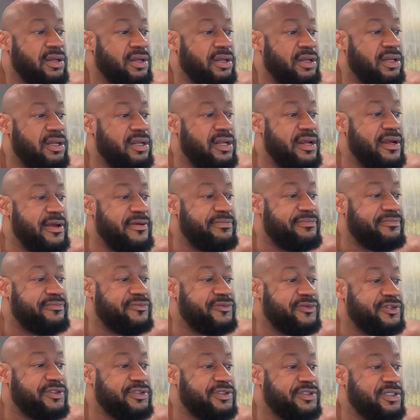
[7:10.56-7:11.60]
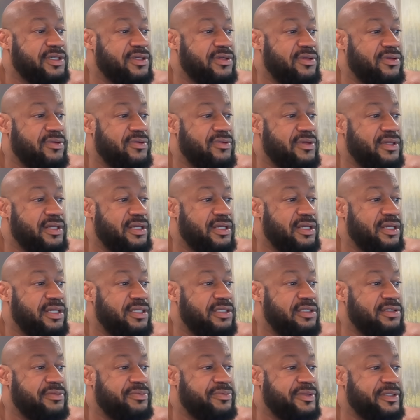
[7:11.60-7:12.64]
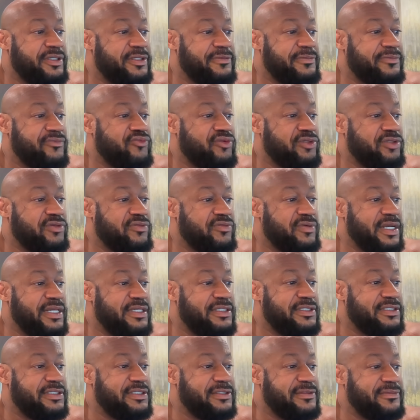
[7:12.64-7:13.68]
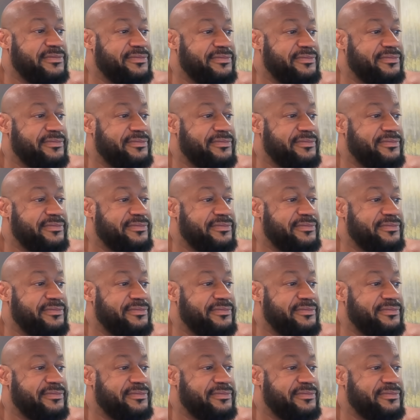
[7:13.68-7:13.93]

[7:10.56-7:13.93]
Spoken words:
Yeah, so the husband was arrested.